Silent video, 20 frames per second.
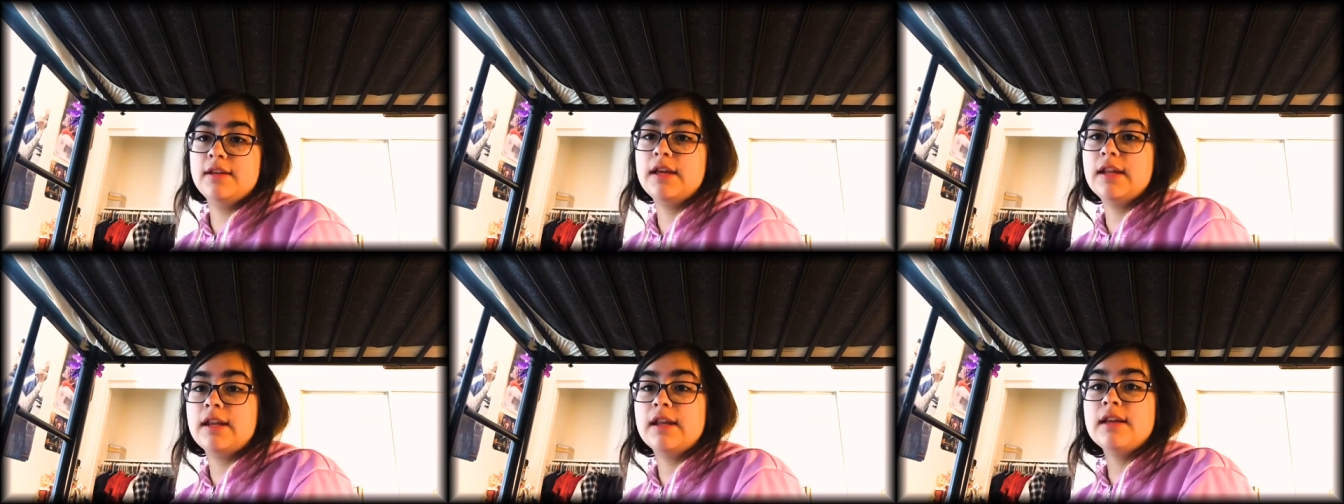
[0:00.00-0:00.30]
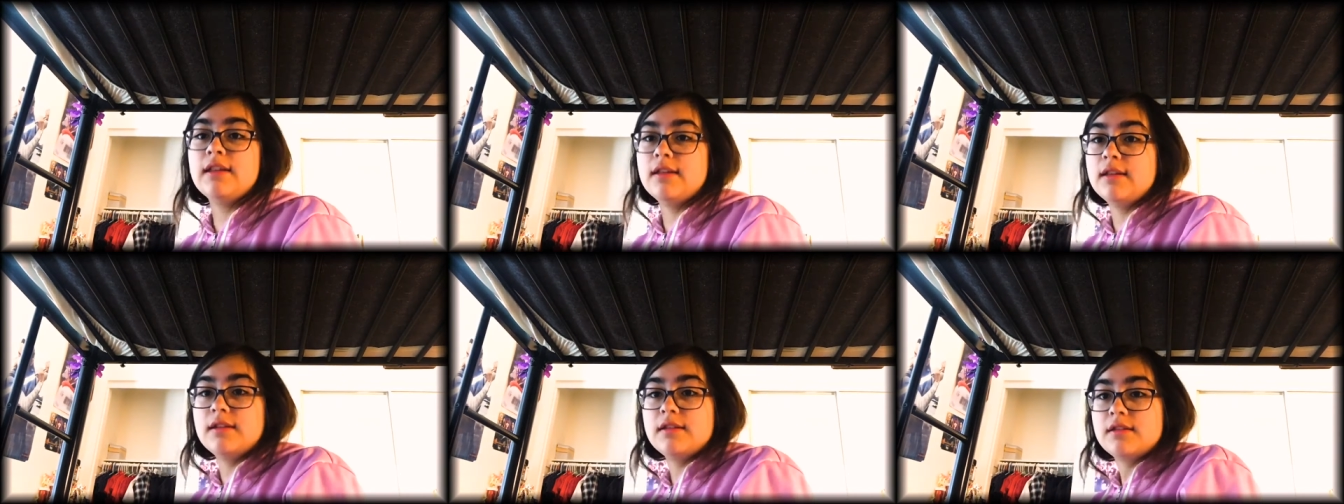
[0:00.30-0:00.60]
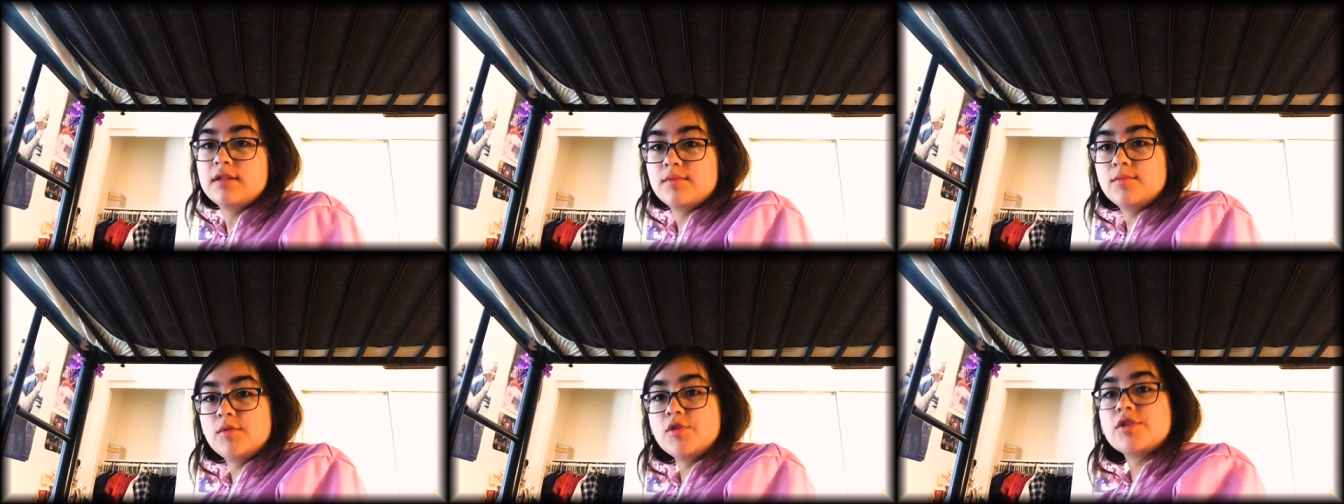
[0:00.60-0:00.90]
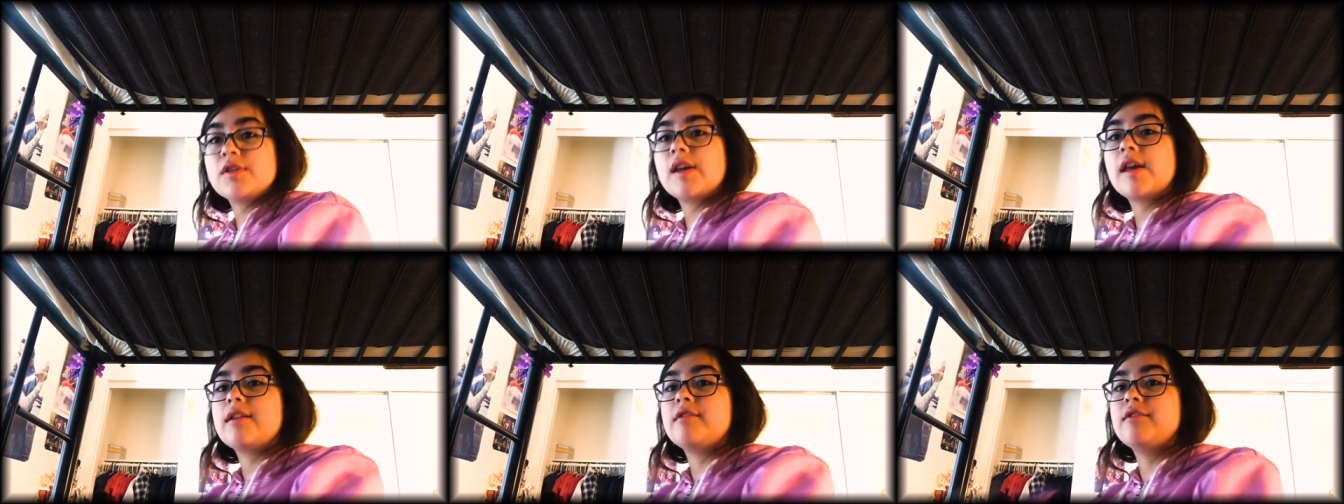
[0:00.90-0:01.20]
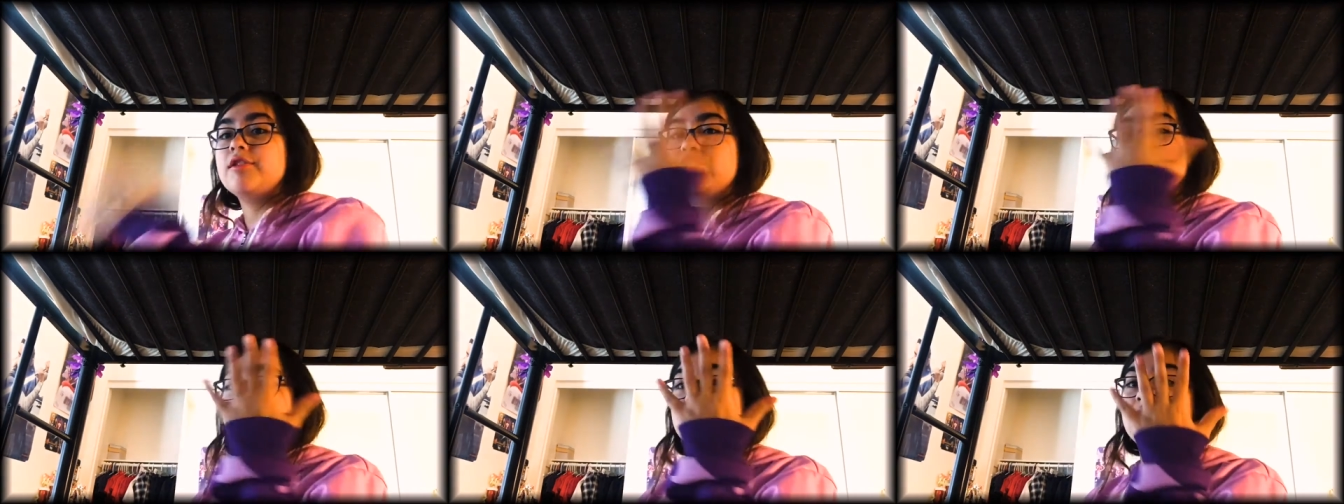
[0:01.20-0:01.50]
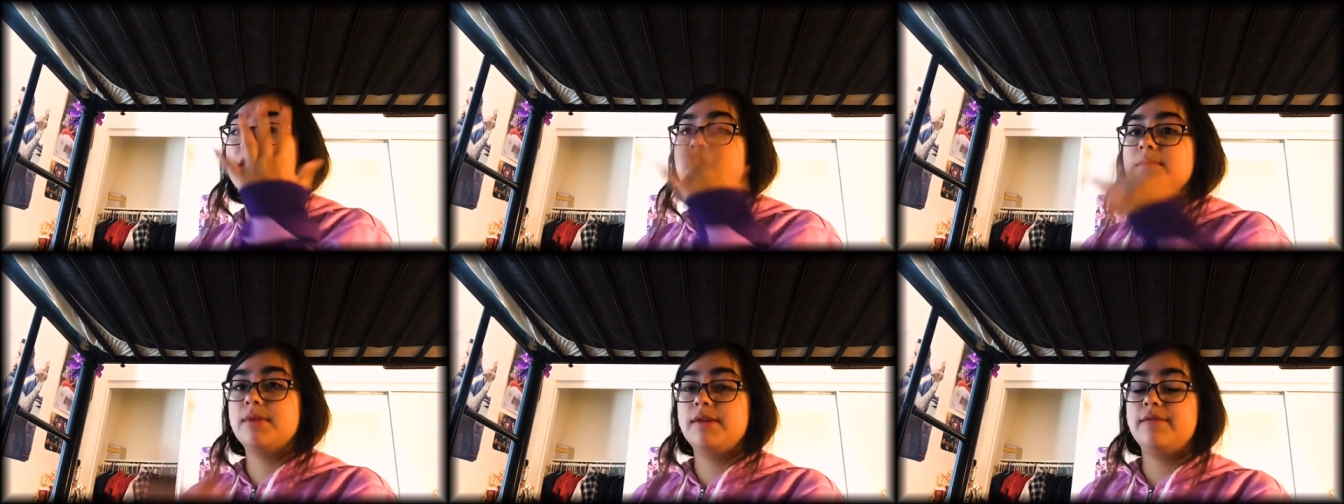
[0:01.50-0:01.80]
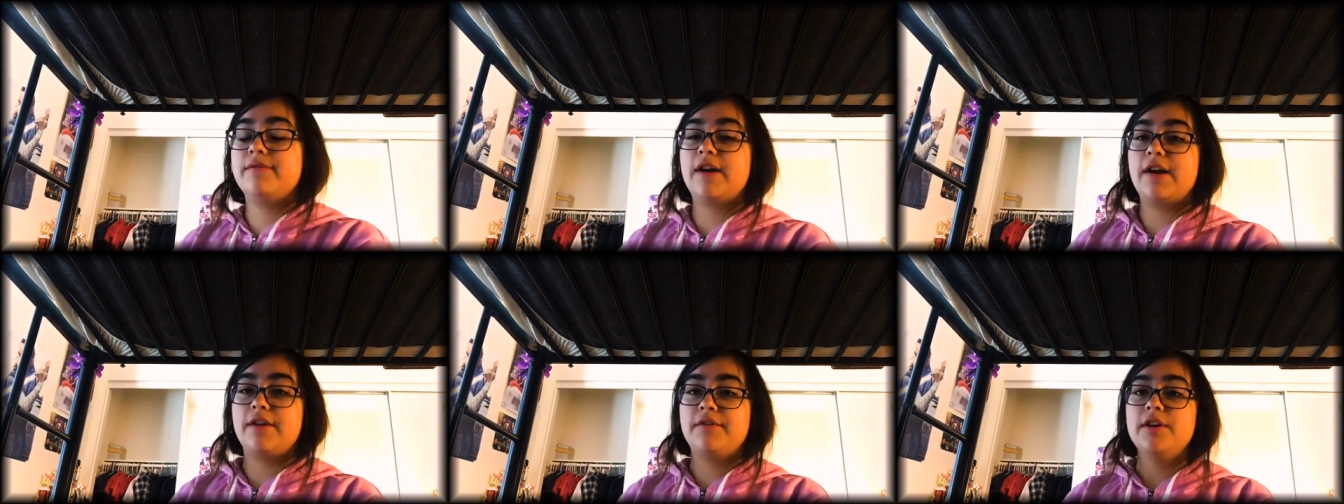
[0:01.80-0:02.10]
and it's most likely just gonna be
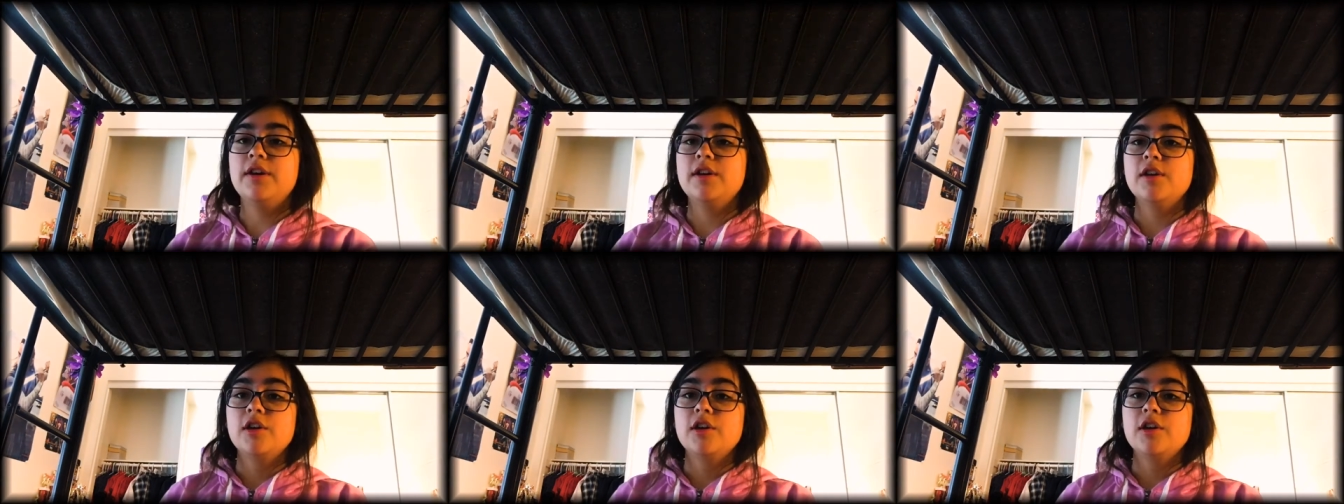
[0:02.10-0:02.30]
five.